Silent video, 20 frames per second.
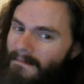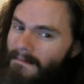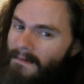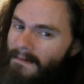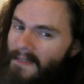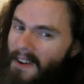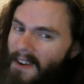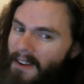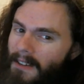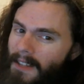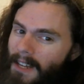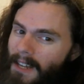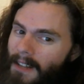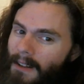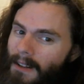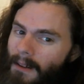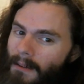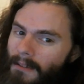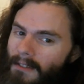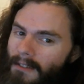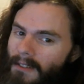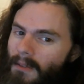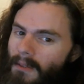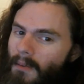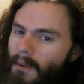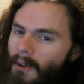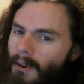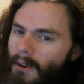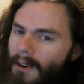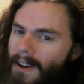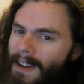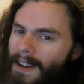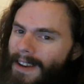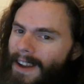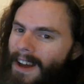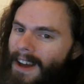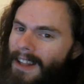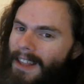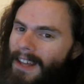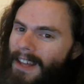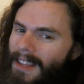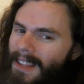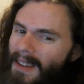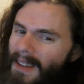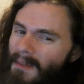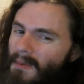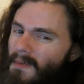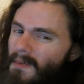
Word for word: fairly close to the war and not like they would